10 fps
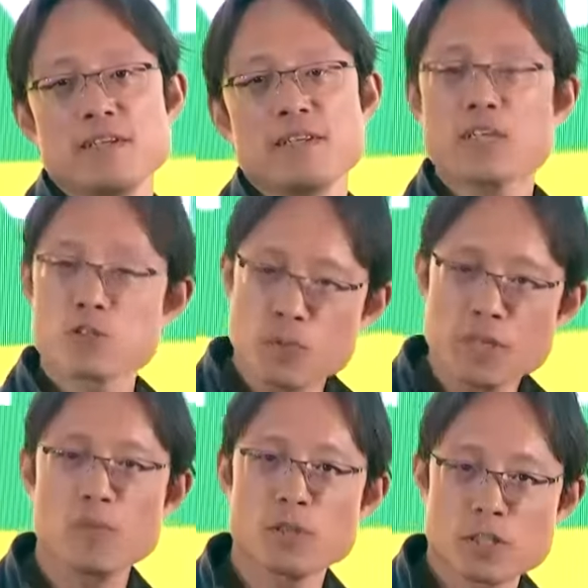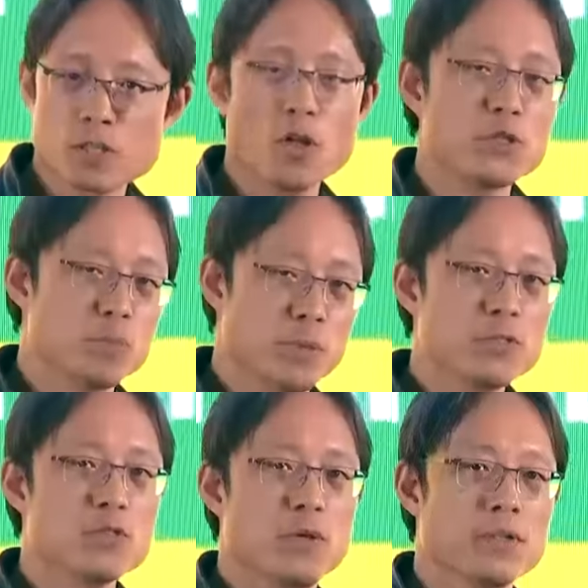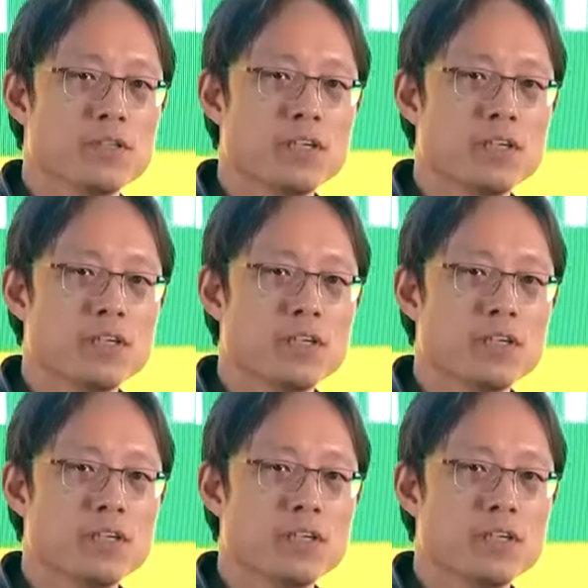That's really what technology brings to us.